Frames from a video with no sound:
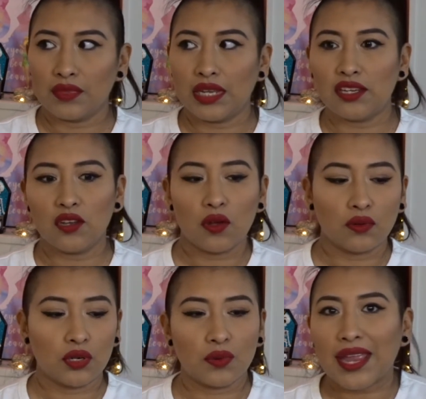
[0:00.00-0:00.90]
like, you know,
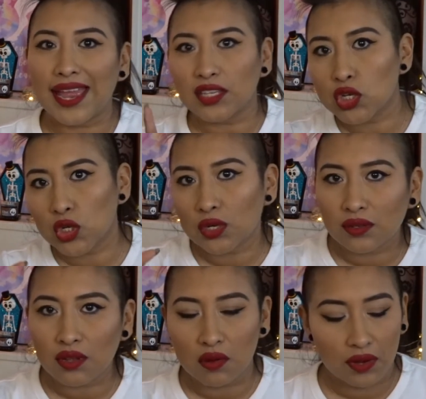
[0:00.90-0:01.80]
no catch,
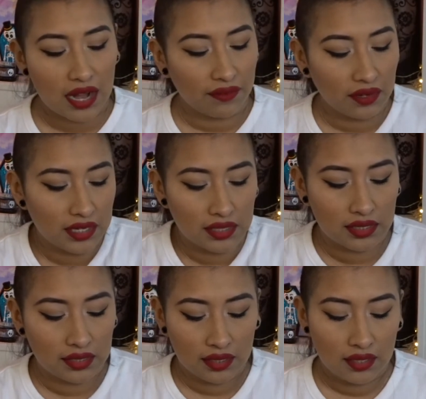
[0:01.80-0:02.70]
no whatever.
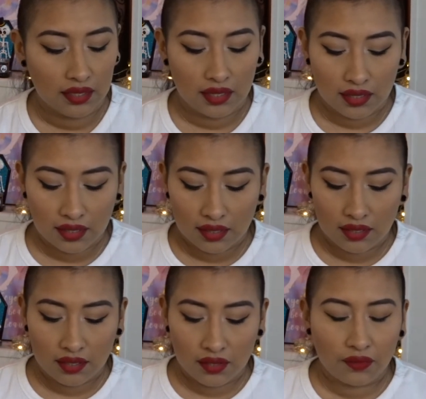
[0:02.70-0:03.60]
It's
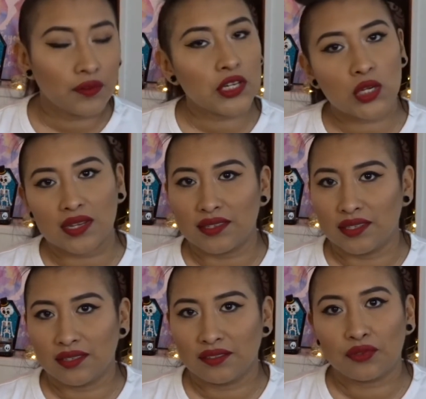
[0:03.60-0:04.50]
free
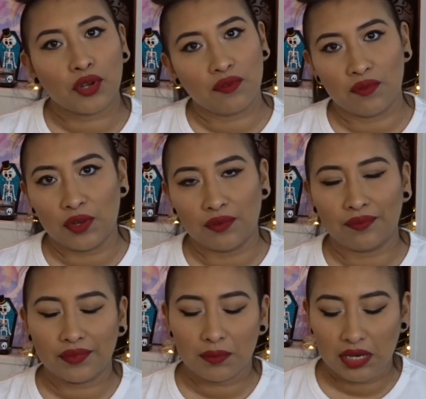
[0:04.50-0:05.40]
shit for a review.
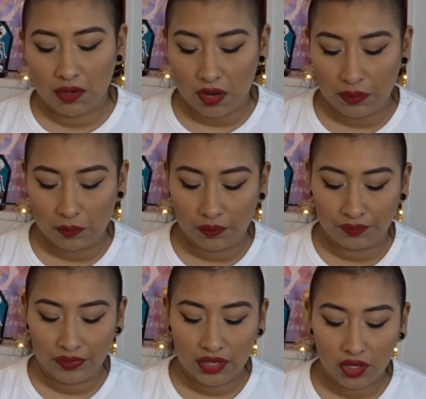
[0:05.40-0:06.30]
I mean, come on, people.
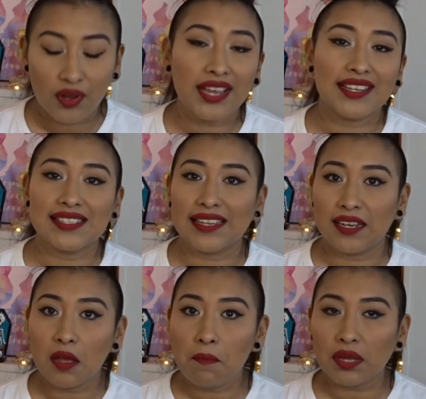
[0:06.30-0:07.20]
Go ahead and sign
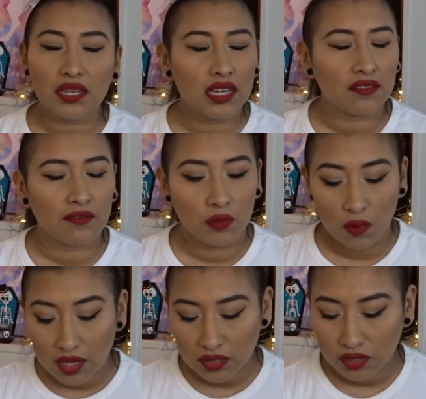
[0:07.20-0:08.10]
up if you
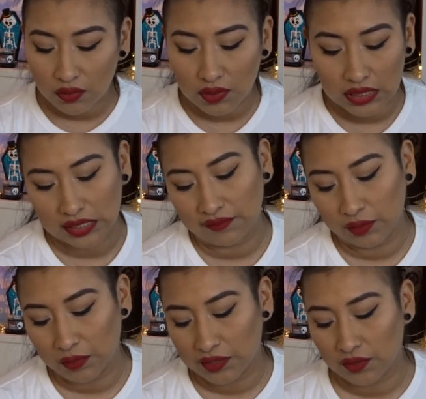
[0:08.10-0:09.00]
want to. It's
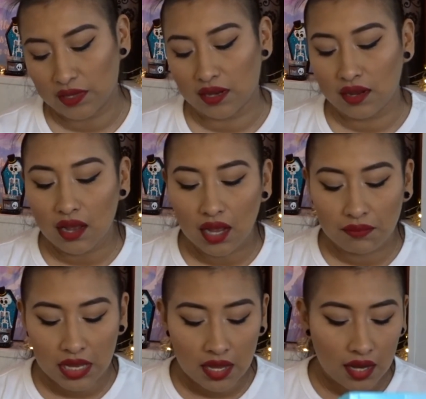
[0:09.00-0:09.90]

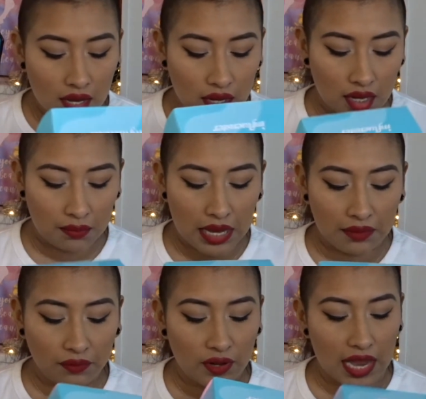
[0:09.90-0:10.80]
influenster.com.
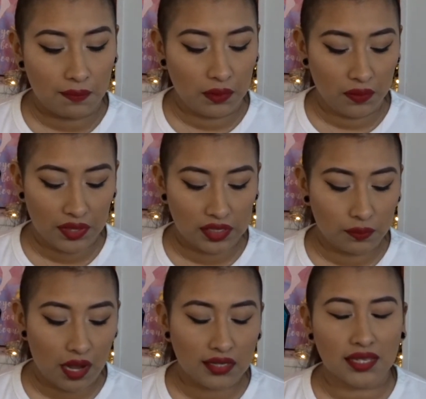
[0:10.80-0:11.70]
I'm very happy with this
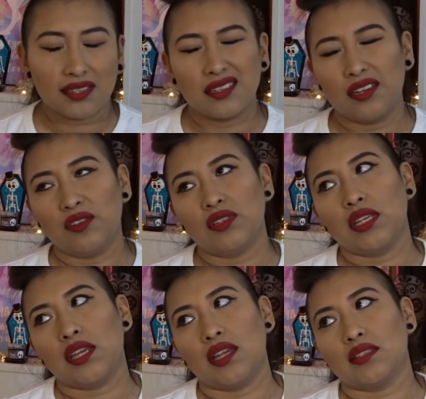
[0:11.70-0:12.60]
box. Like I said, I usually
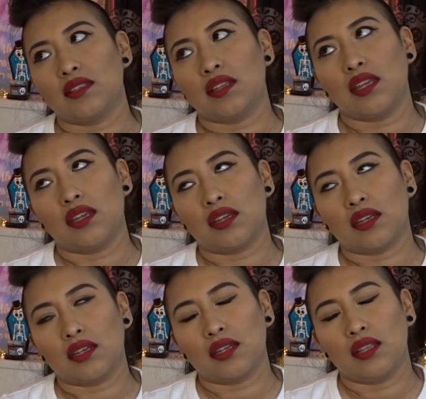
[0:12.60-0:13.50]
get like
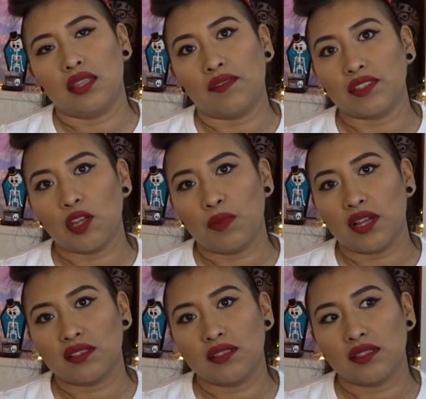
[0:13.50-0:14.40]
lifestyle
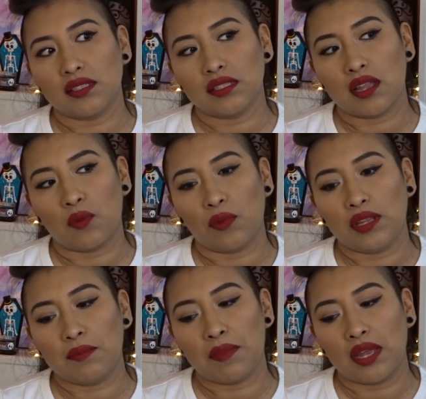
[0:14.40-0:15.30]
boxes. Not
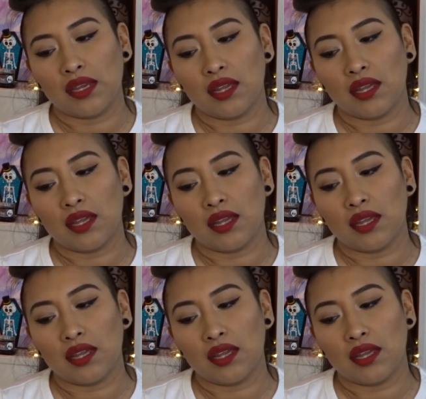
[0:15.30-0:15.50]
really my